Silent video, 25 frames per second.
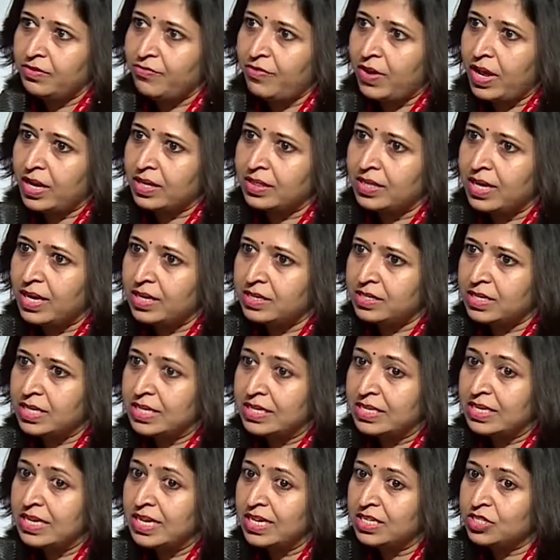fact that
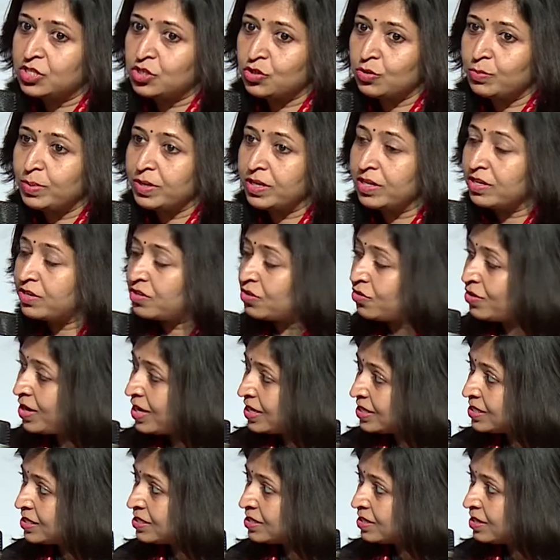it needs to be
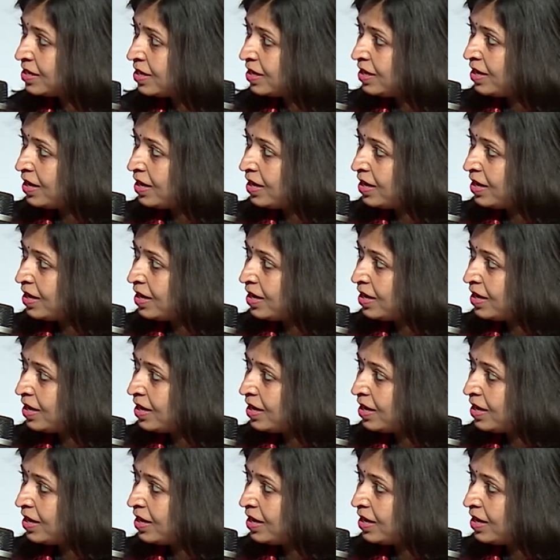addressed.